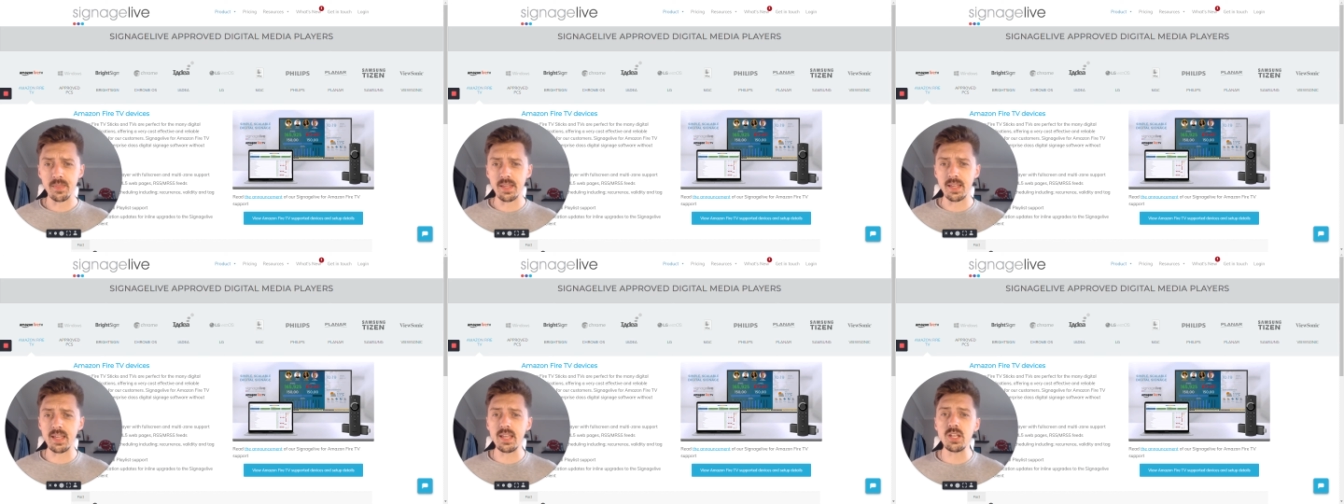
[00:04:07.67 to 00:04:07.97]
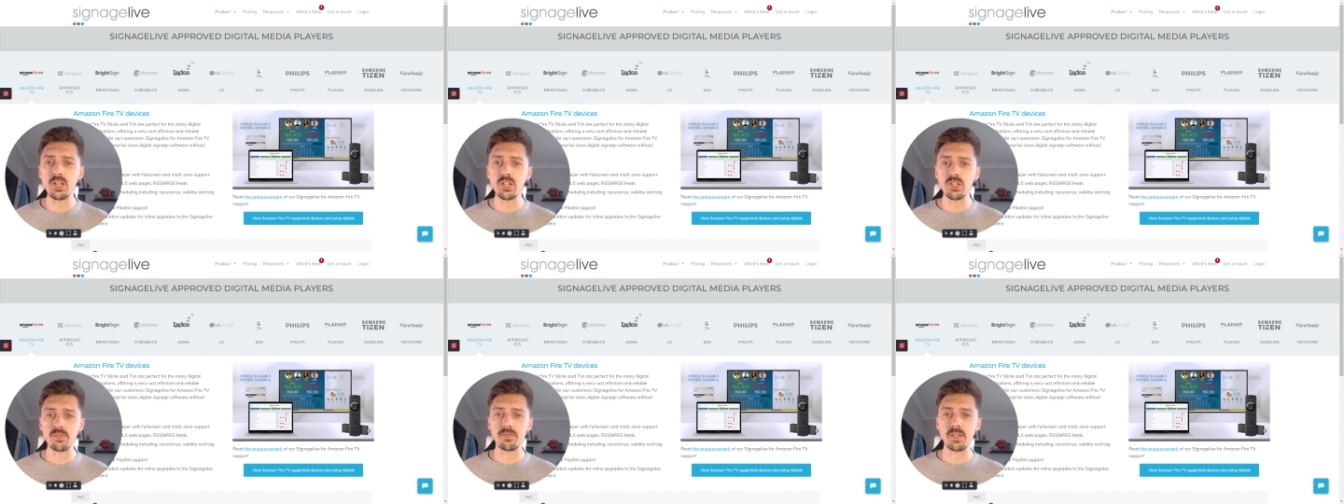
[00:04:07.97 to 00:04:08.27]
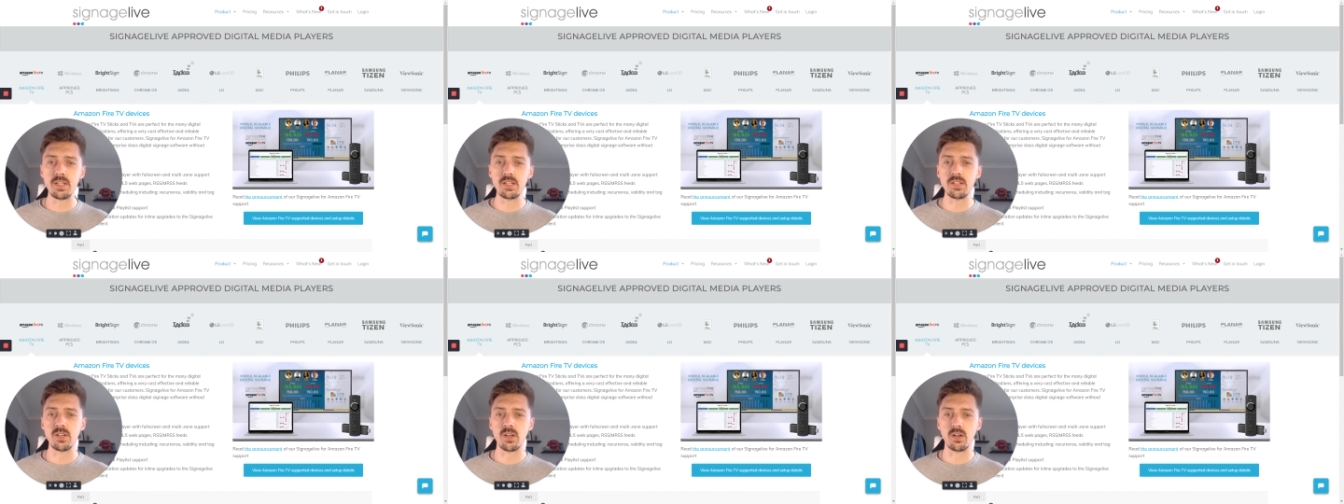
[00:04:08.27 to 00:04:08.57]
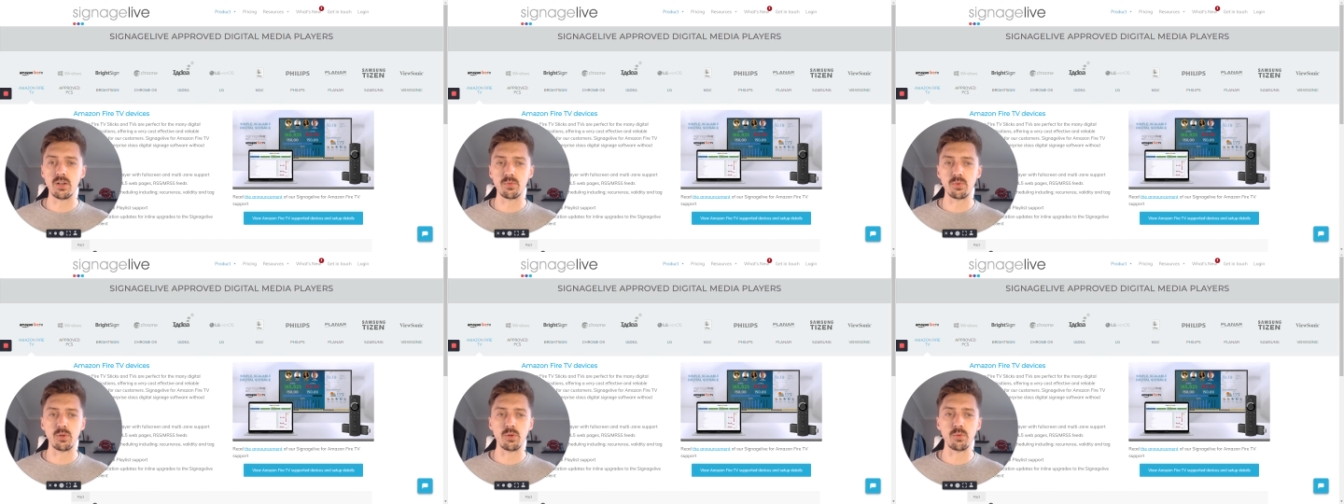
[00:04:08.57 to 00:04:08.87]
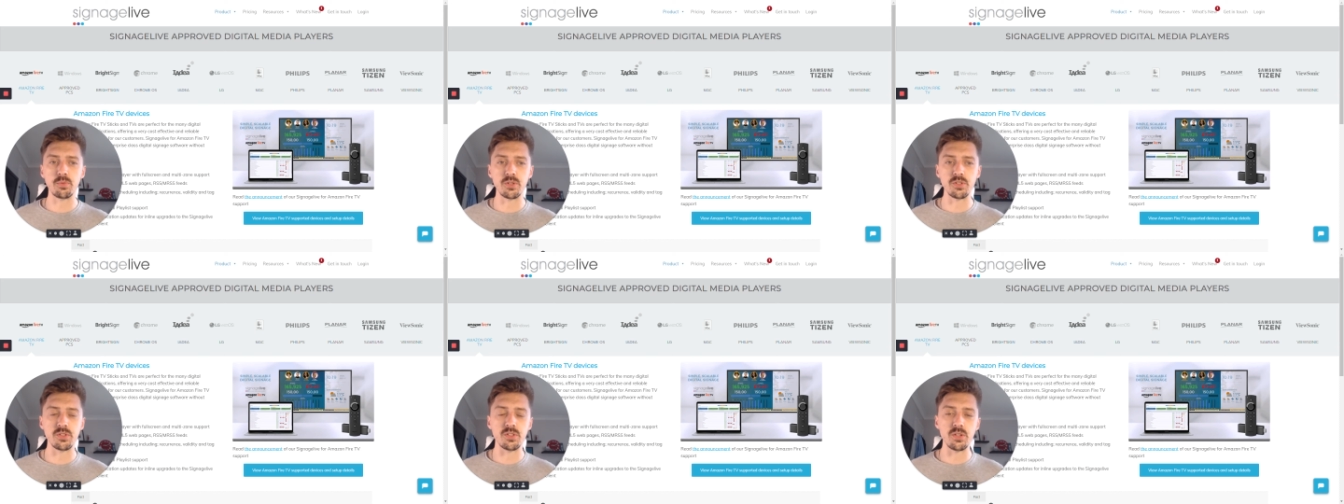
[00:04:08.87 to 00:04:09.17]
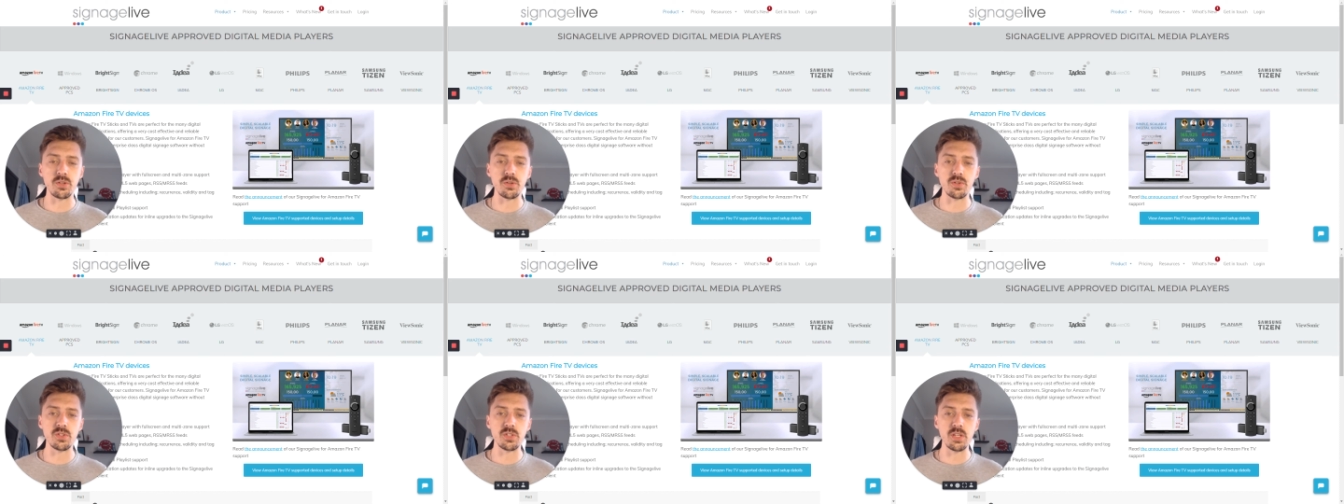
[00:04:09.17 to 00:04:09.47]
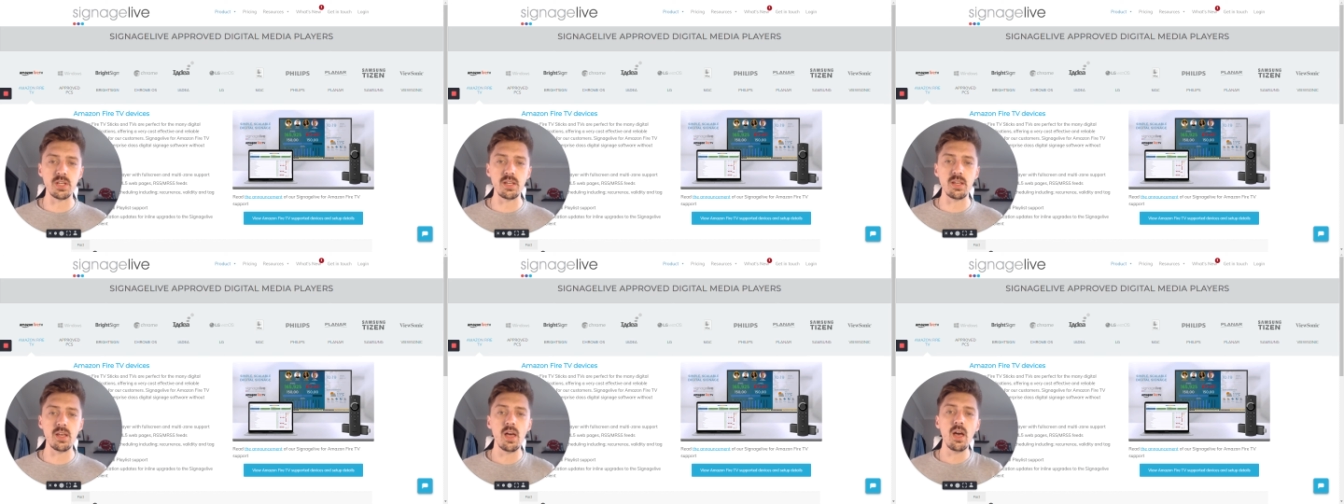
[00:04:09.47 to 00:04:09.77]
Each of these hardware options that you see